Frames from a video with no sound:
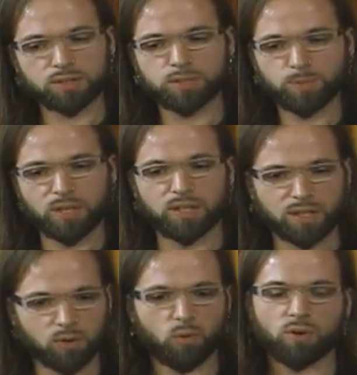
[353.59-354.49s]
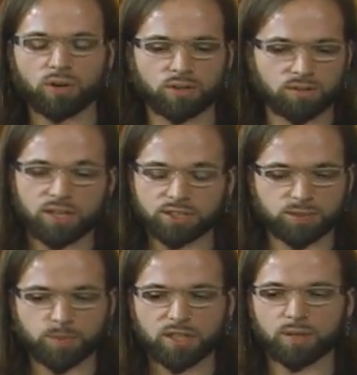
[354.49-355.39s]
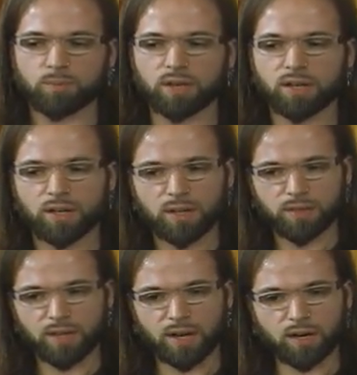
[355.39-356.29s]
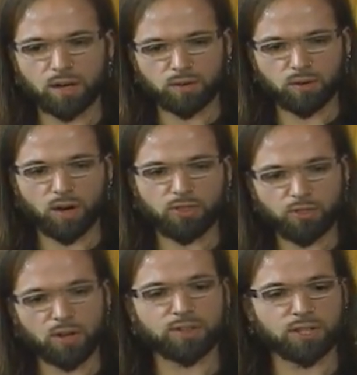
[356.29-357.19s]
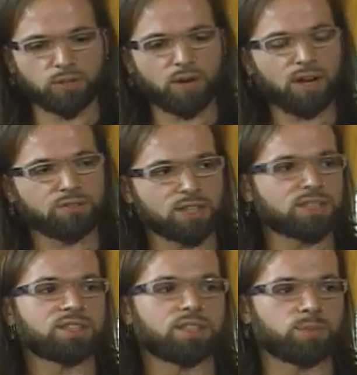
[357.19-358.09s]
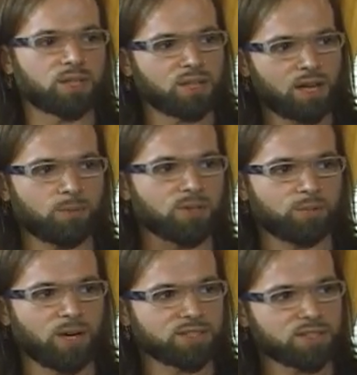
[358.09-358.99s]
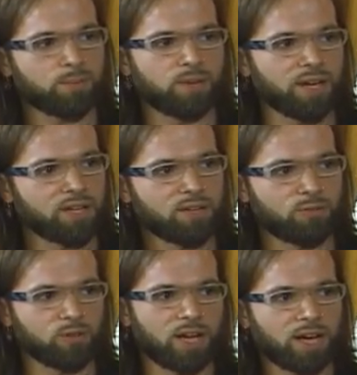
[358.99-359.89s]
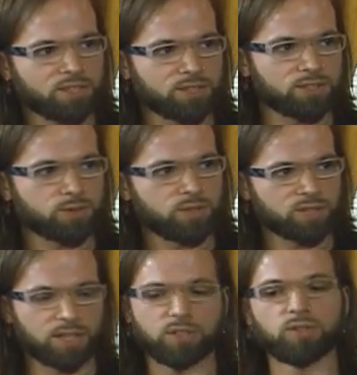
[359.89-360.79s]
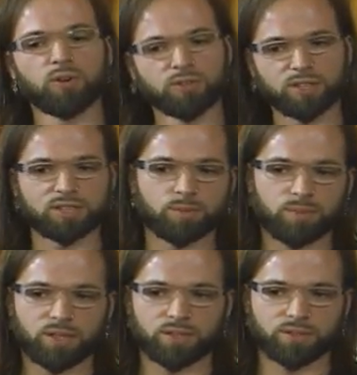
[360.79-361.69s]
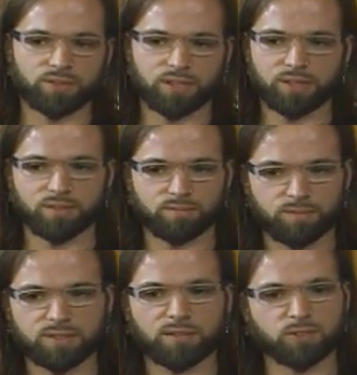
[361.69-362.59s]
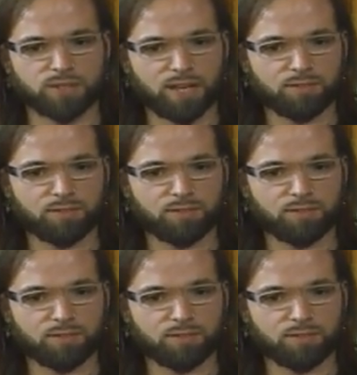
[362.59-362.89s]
speaking, or not just speaking, but that a thought that you have doesn't need to be clobbered by some negative reaction to it, that you don't need to be the devil's